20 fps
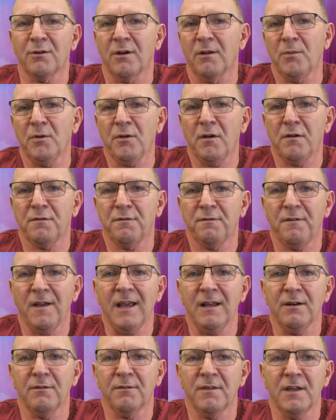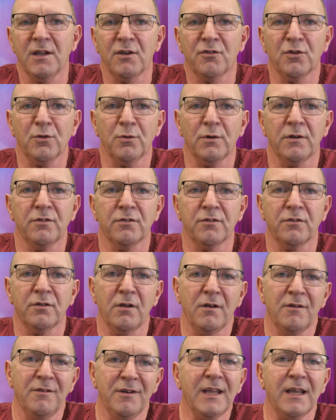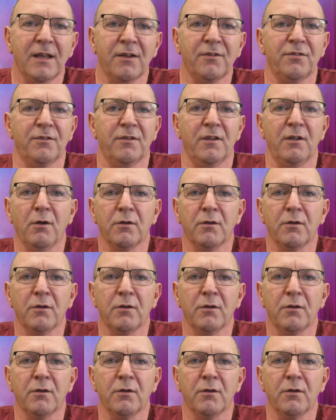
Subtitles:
I'm not a fan of their choice to nix the